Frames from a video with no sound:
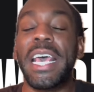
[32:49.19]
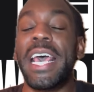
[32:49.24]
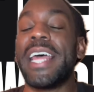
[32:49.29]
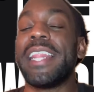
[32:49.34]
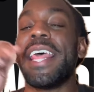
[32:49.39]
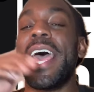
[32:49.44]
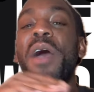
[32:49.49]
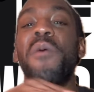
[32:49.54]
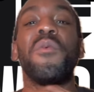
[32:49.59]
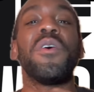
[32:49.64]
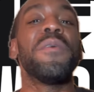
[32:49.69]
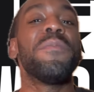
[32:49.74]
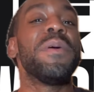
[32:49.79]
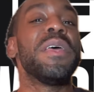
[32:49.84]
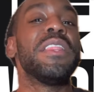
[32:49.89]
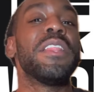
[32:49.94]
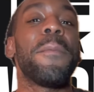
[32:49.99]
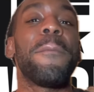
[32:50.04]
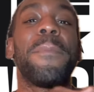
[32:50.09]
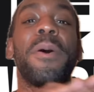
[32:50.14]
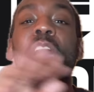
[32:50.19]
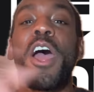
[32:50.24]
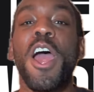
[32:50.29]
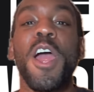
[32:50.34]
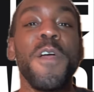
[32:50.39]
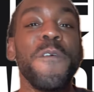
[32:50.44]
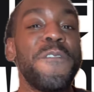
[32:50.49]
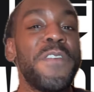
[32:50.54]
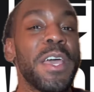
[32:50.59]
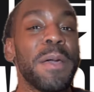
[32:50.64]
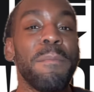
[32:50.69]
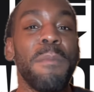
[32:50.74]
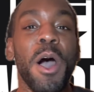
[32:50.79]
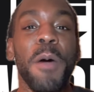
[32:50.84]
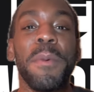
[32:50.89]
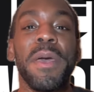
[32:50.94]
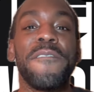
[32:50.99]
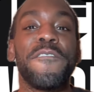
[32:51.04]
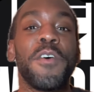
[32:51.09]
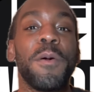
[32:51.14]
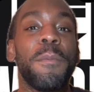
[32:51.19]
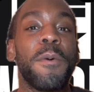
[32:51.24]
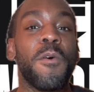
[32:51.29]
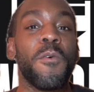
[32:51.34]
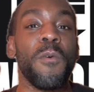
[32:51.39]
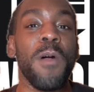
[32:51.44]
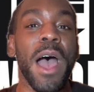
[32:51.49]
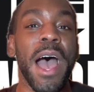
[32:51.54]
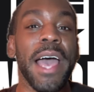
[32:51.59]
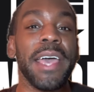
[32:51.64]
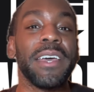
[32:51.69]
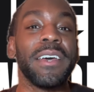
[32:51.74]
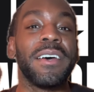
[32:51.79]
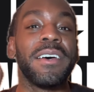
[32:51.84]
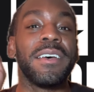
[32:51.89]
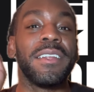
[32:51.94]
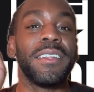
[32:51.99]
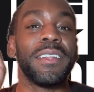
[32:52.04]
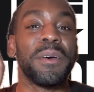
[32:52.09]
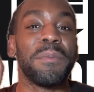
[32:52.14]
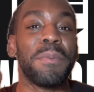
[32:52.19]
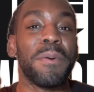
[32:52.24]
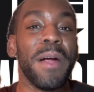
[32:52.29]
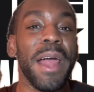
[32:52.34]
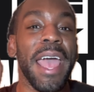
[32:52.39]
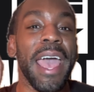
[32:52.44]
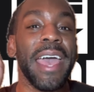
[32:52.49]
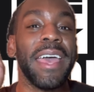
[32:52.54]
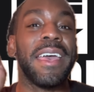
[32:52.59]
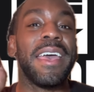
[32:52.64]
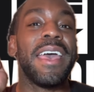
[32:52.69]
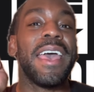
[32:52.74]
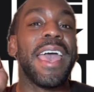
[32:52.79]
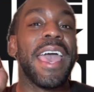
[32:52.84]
that would have been the perfect moment for Mariah, the Brat,